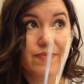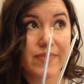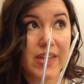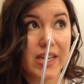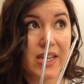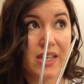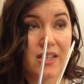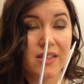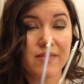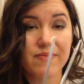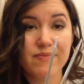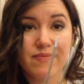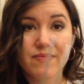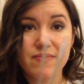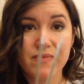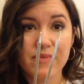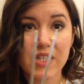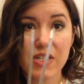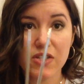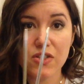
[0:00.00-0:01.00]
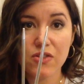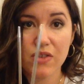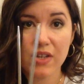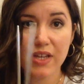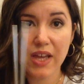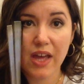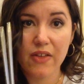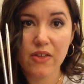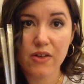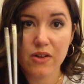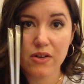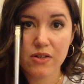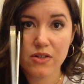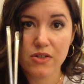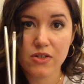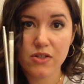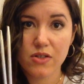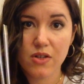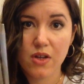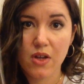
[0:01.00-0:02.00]
any knit two
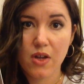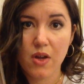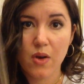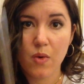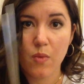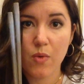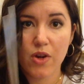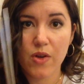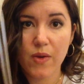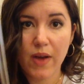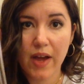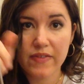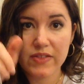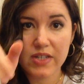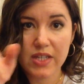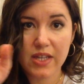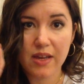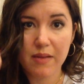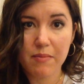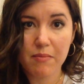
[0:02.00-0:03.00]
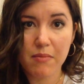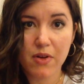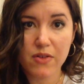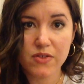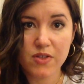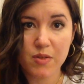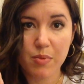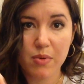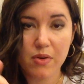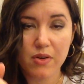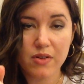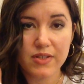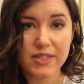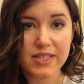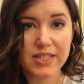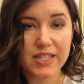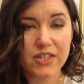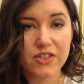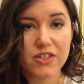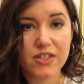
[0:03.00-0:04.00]
togethers where you have to get multiple
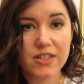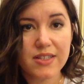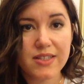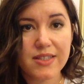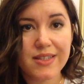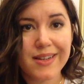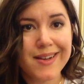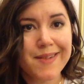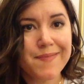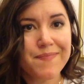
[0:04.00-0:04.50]
stitches.